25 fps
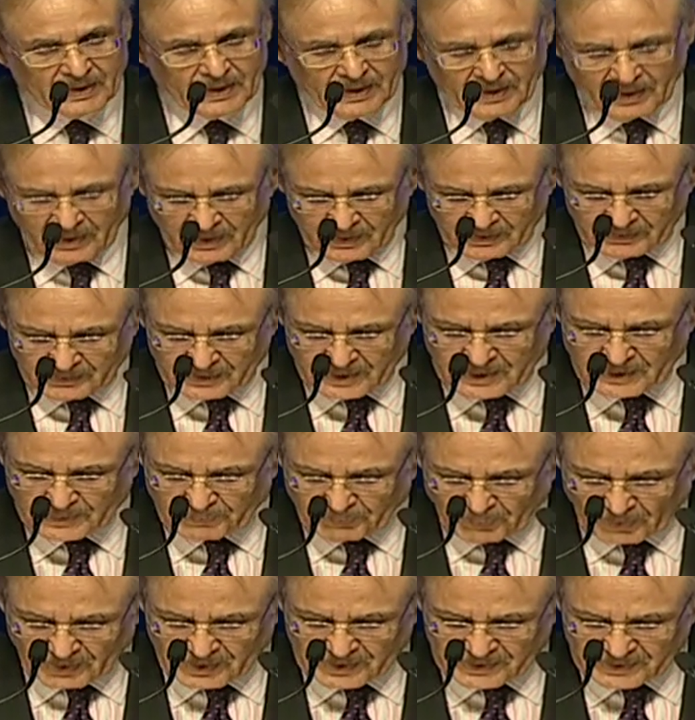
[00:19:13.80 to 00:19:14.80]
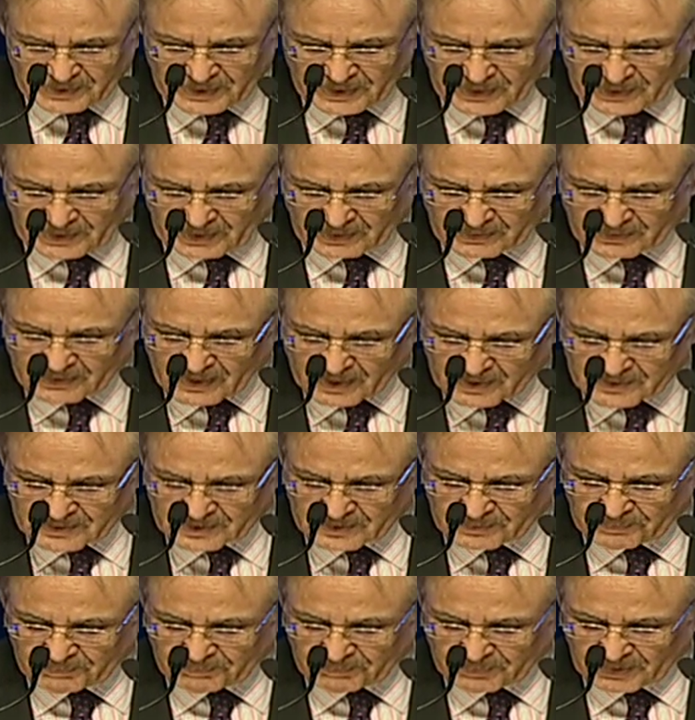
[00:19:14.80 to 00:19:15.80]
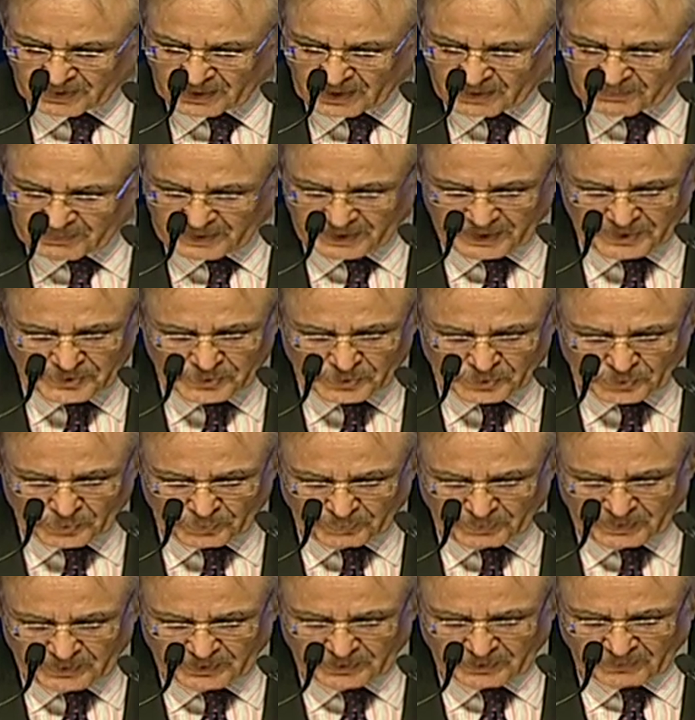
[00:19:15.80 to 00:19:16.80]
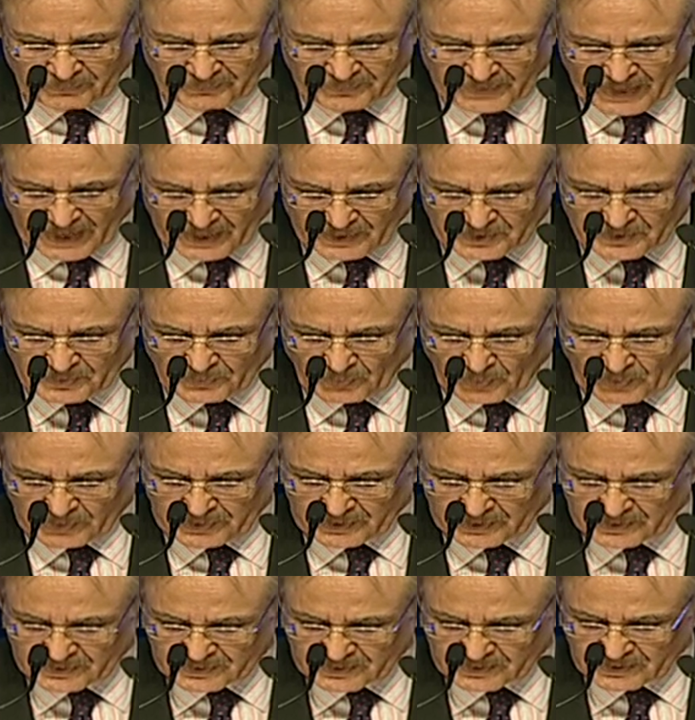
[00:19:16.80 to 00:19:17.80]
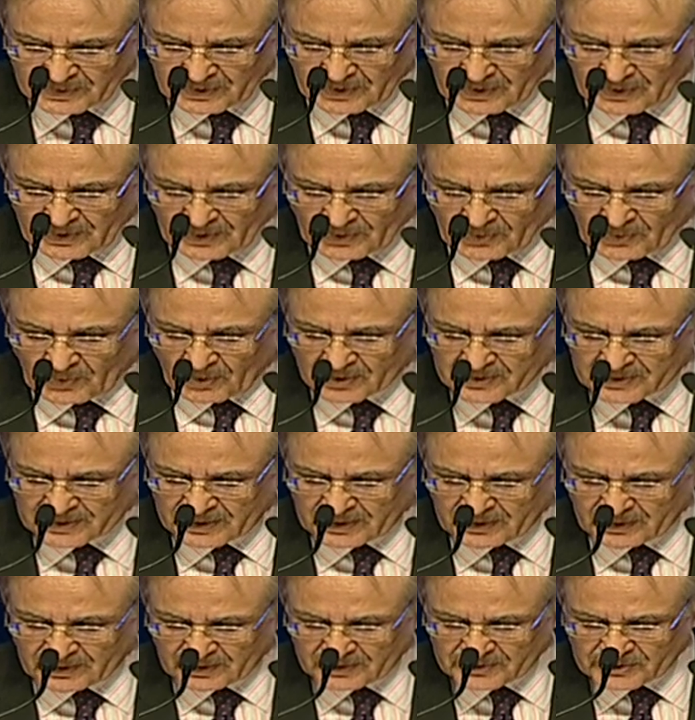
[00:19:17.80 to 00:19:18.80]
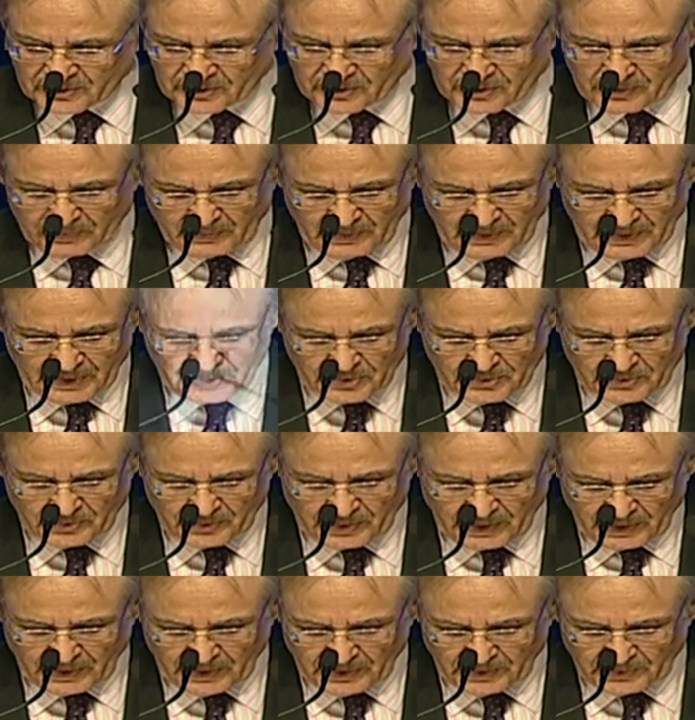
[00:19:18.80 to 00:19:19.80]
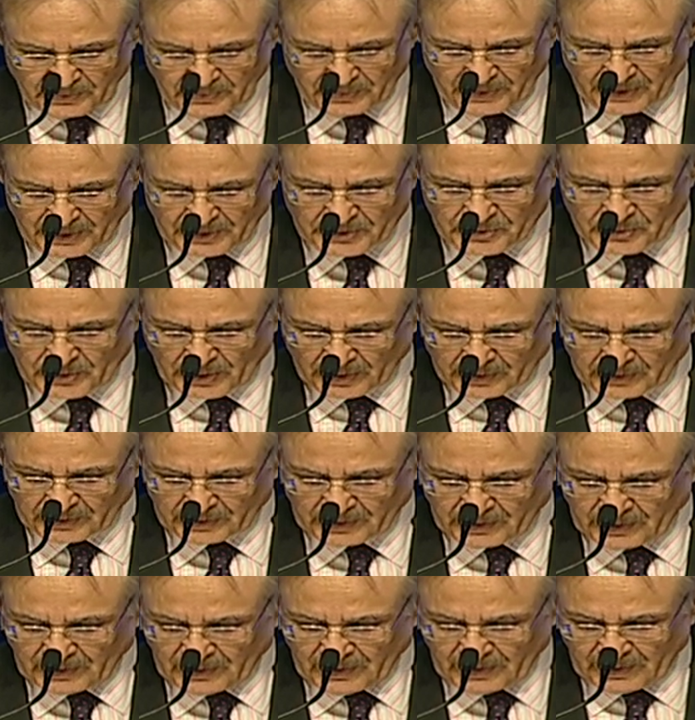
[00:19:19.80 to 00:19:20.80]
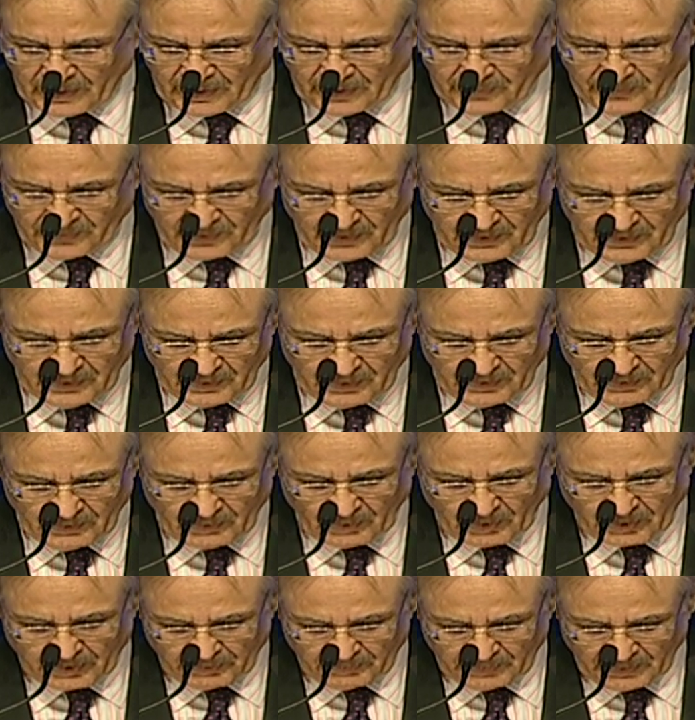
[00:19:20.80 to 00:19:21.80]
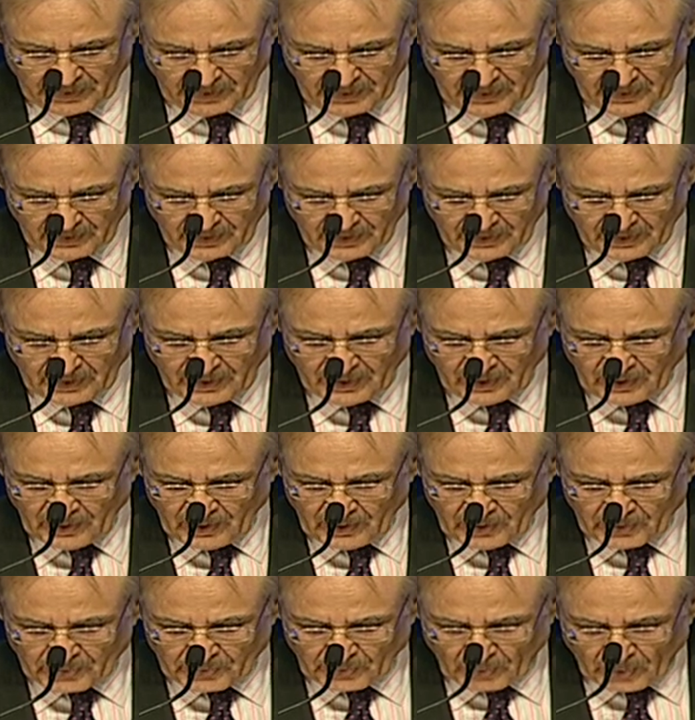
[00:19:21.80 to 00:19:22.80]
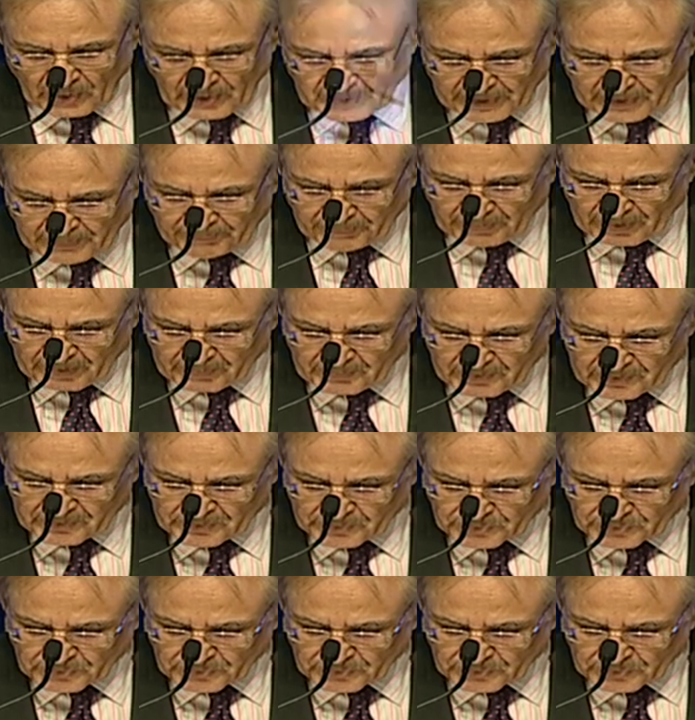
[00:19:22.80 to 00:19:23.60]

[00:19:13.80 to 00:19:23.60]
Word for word: This policy can thus become an instrument of tax avoidance, causing considerable injury to the exchequer and the Indian economy. Royalty payments should